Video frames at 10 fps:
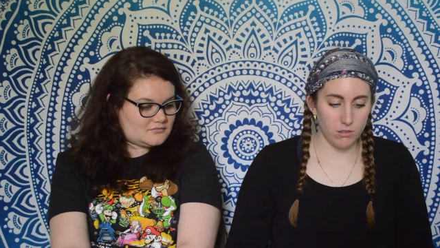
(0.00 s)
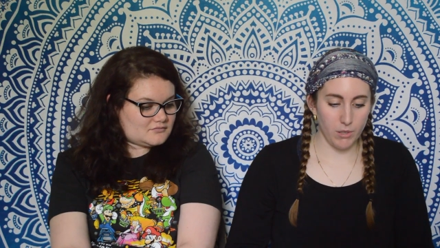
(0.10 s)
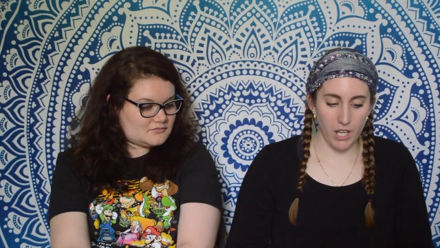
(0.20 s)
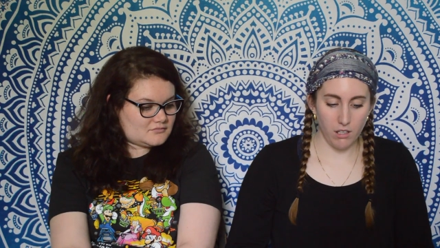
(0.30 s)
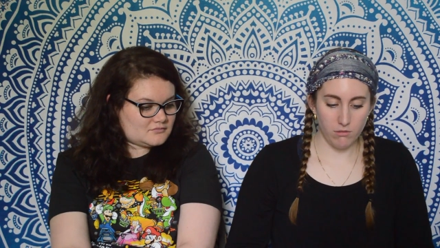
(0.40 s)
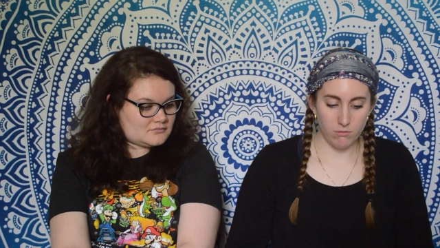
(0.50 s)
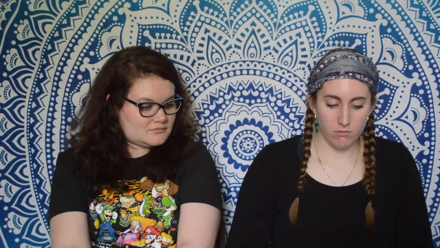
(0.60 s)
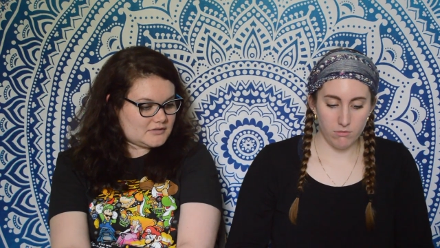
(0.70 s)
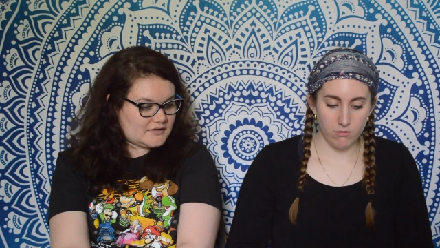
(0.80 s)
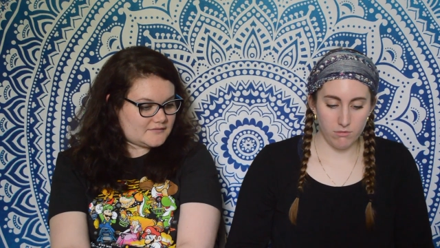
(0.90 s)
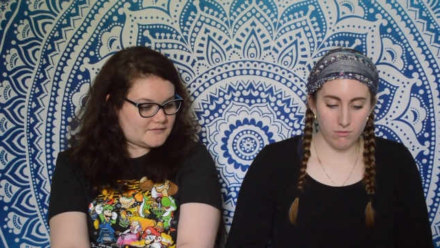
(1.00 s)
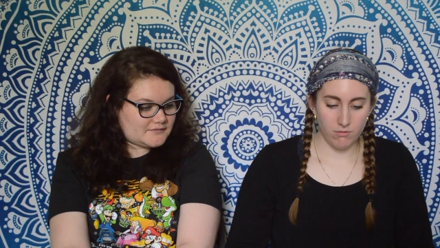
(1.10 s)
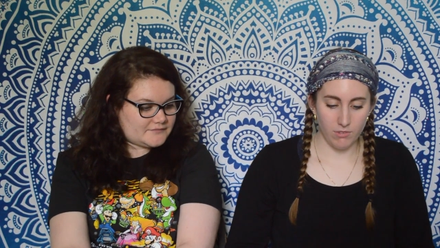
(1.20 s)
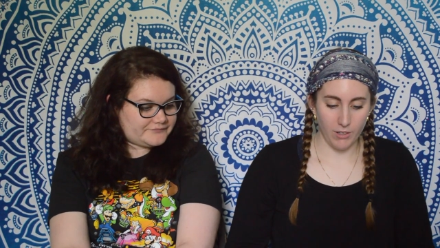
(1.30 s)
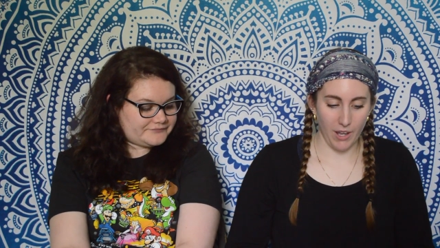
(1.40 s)
Speaker 1: okay, okay,
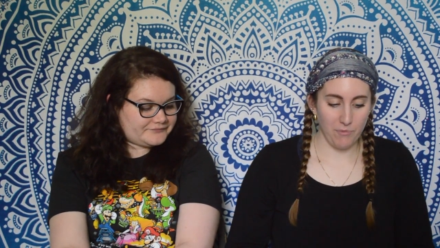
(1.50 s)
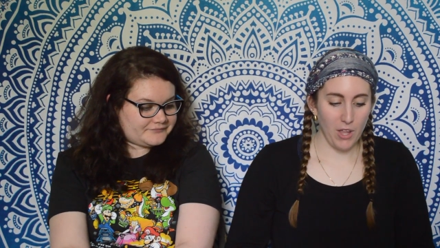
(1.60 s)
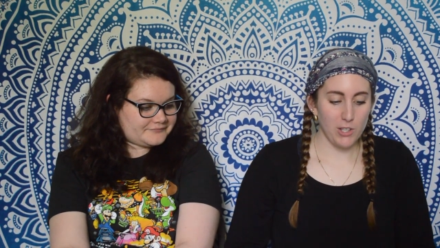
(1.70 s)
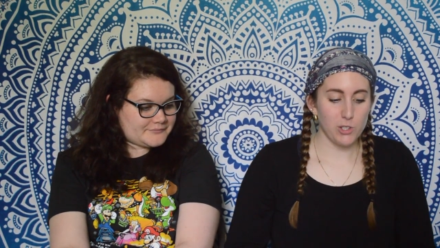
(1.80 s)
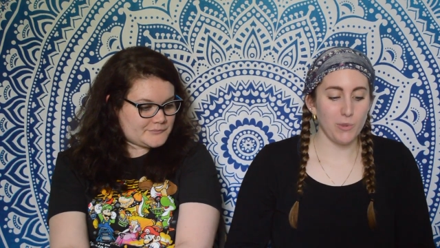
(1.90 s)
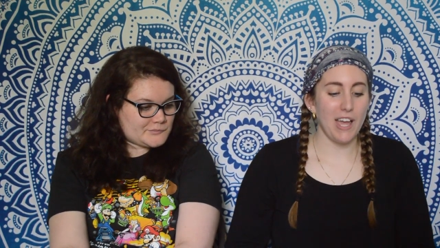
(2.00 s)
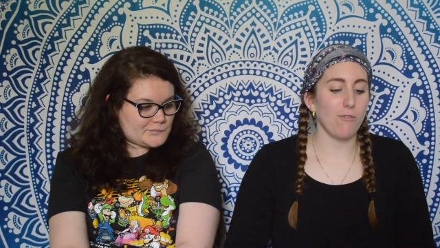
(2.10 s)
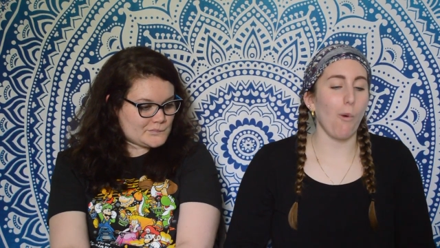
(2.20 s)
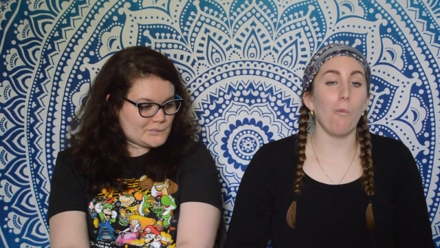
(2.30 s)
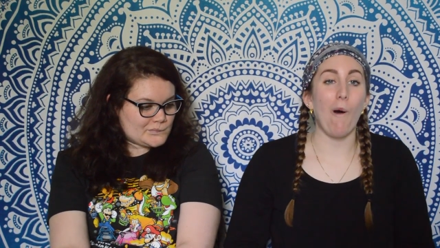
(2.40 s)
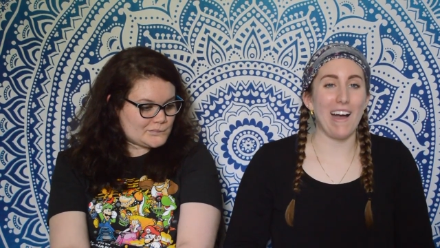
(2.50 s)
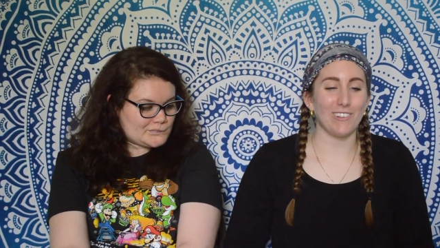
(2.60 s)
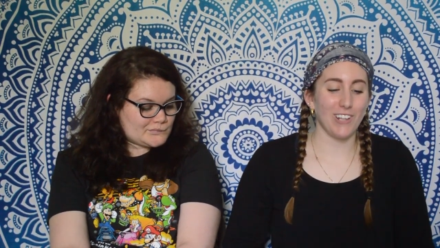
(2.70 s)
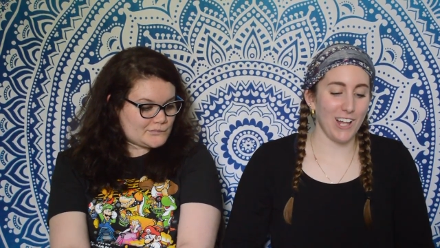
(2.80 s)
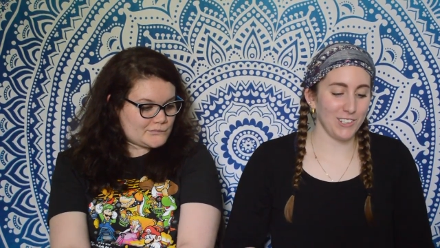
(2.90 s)
okay. So we have
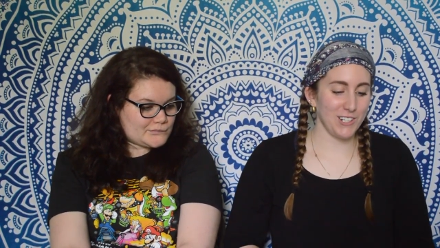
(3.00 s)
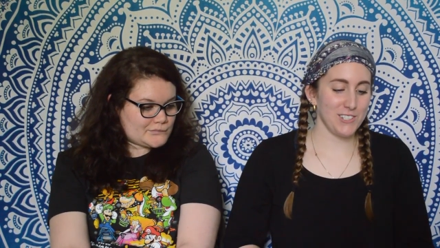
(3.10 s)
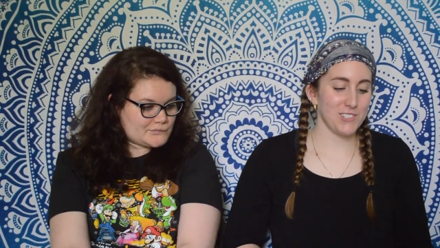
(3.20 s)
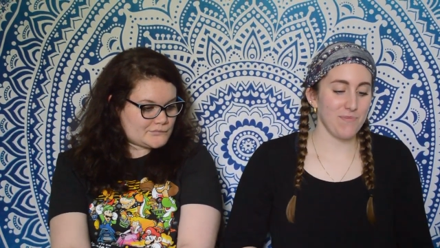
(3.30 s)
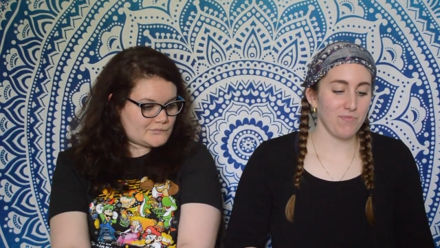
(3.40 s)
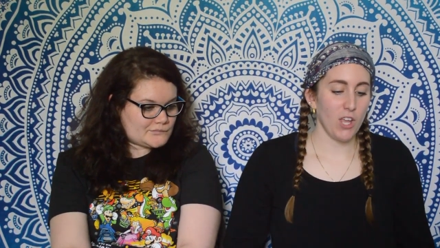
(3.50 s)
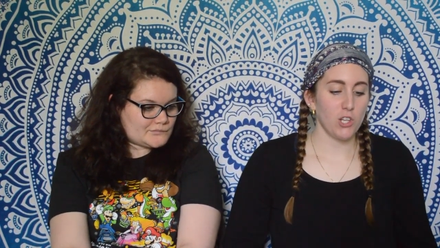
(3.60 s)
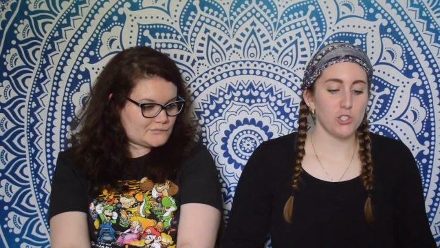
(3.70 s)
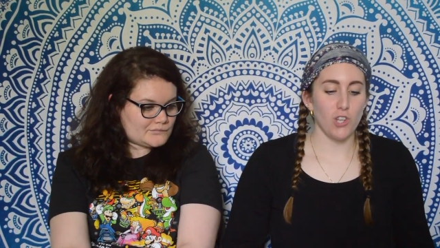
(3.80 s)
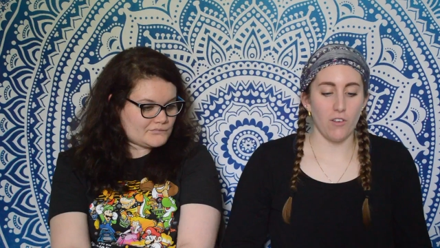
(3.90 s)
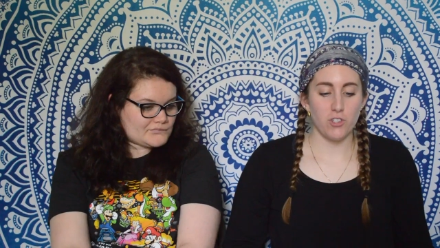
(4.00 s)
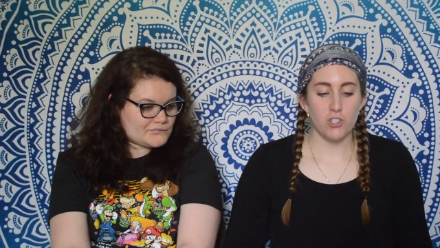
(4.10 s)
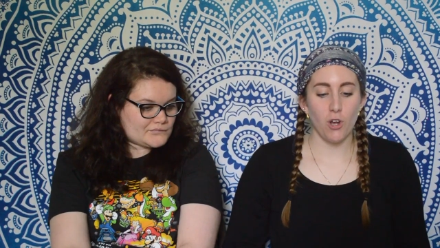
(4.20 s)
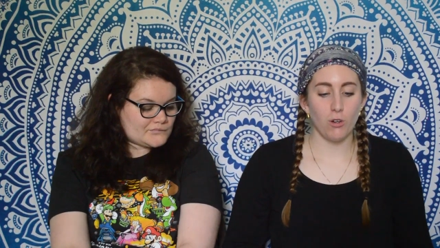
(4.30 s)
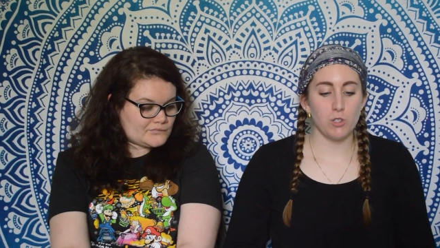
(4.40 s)
wild colors, softer
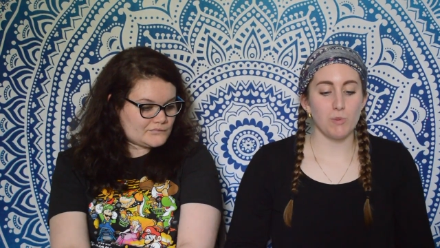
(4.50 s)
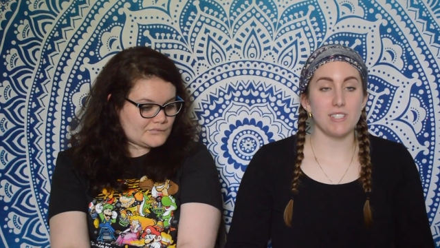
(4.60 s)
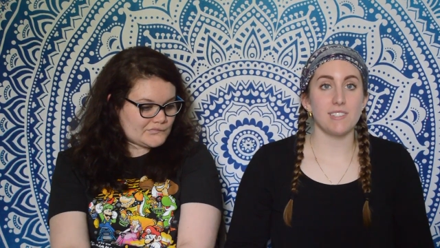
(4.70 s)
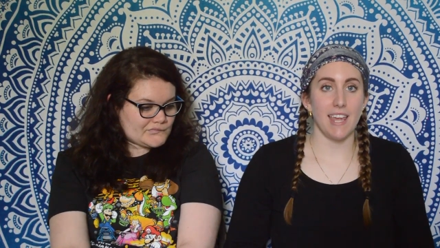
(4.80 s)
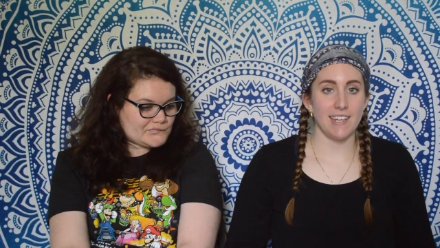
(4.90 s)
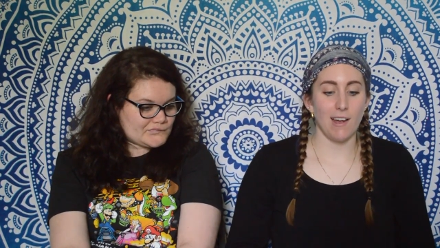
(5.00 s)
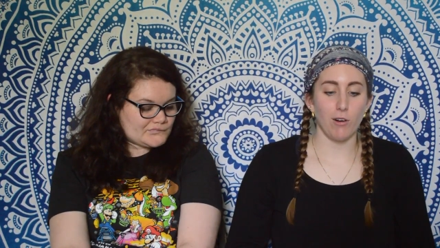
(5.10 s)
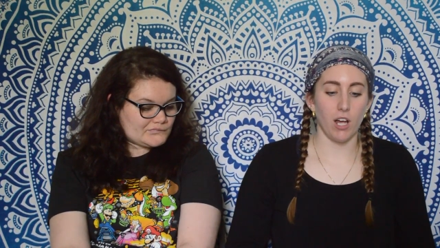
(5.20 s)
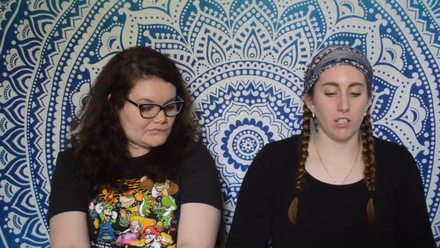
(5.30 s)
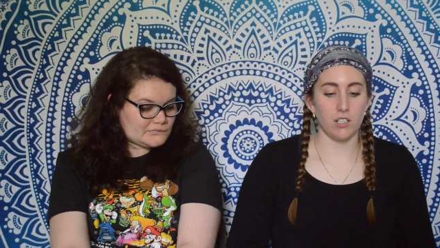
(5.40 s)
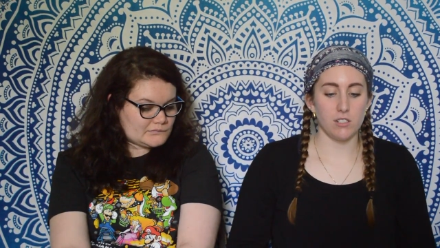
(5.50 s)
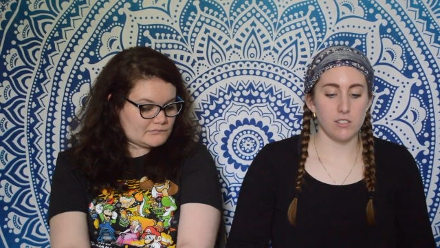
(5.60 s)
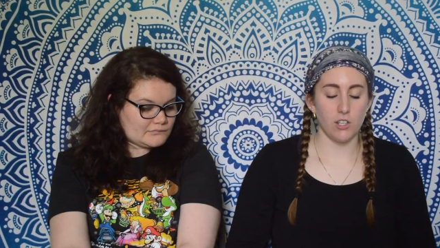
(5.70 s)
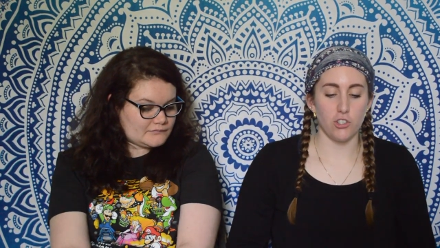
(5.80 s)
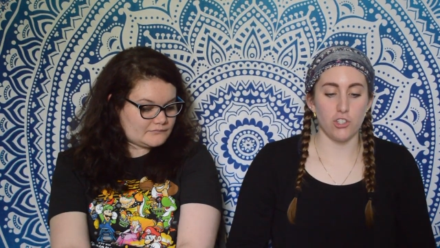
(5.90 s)
tones with standout
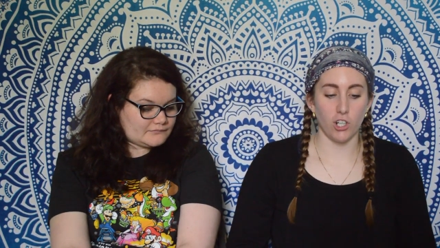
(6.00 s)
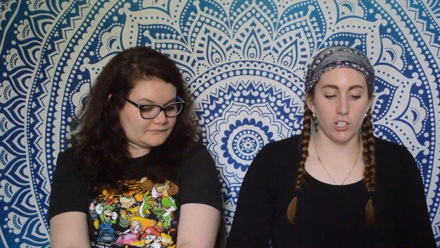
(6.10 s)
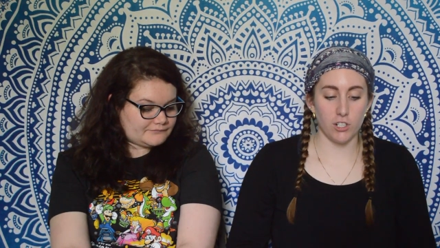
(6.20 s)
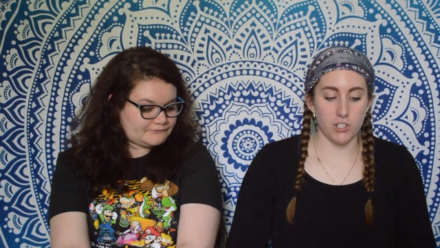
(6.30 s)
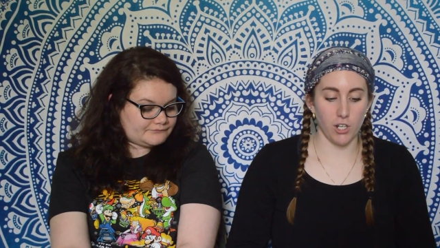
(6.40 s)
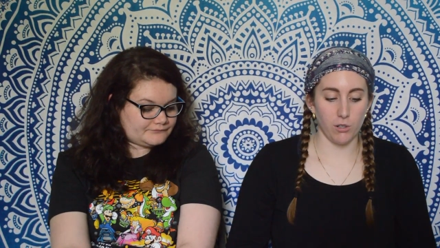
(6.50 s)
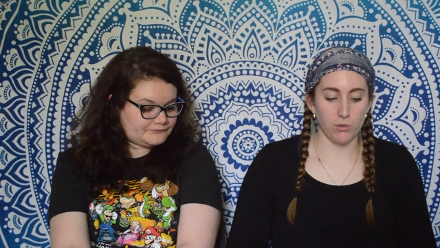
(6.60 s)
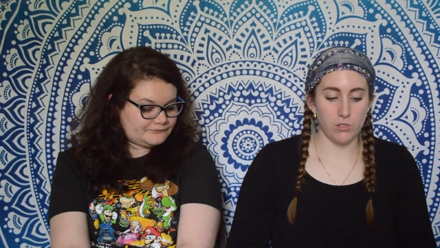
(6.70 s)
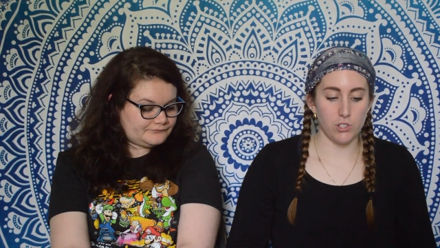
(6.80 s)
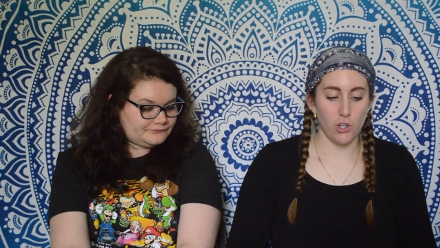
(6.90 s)
colors, darker tones,